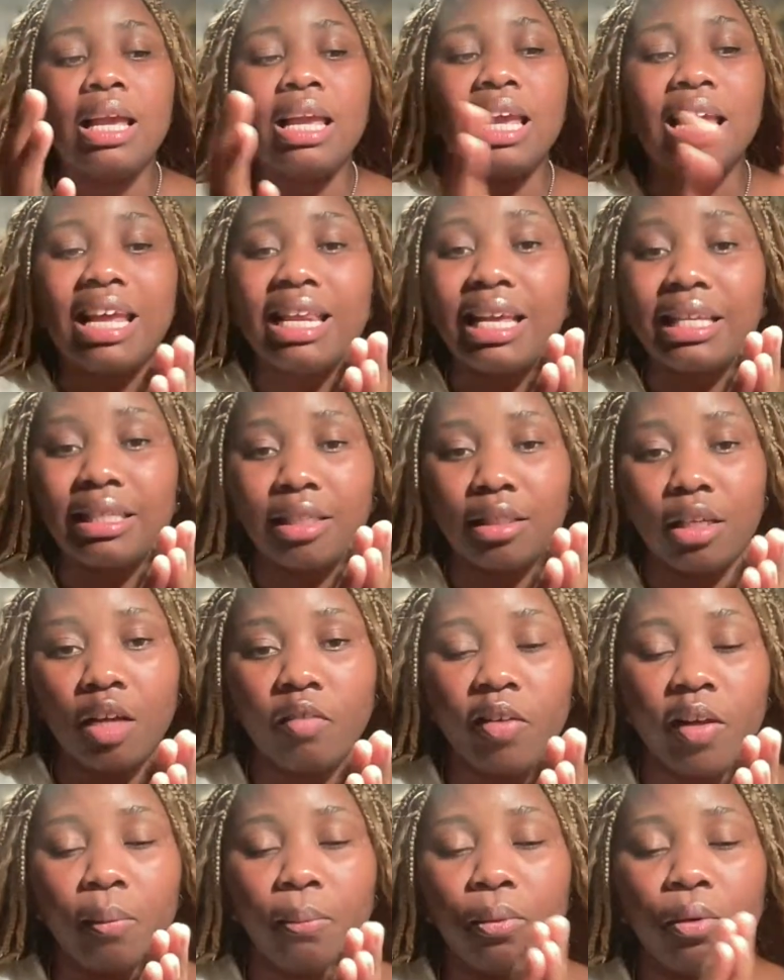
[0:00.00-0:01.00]
It is a
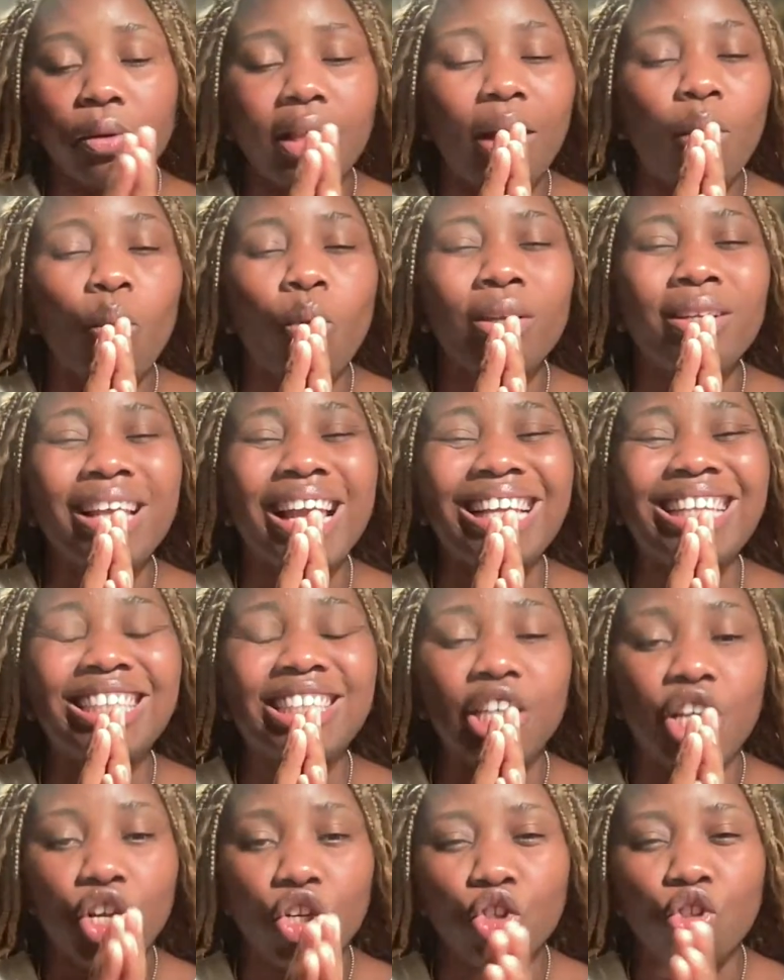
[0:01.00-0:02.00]
self-help book that would
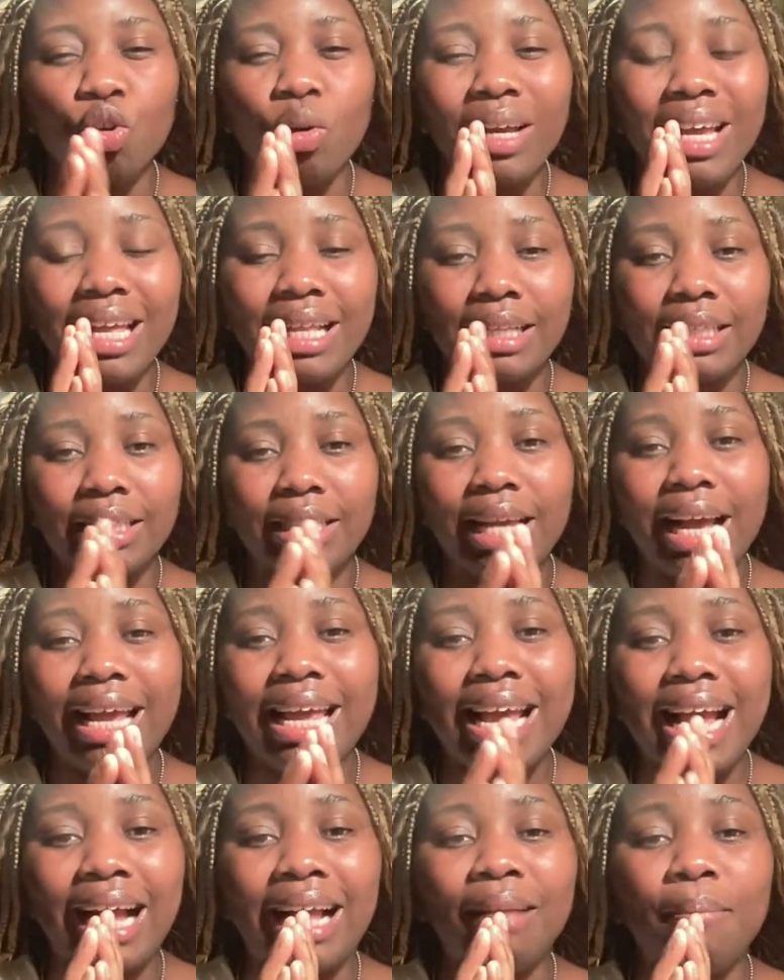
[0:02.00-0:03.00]
change your
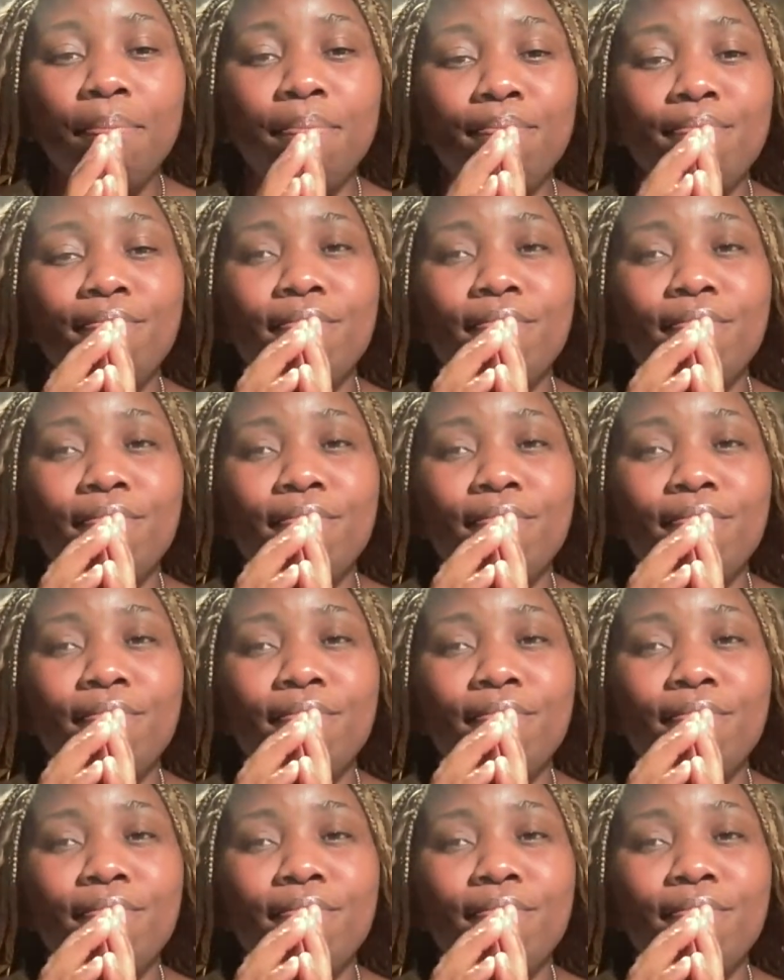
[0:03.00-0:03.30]
entire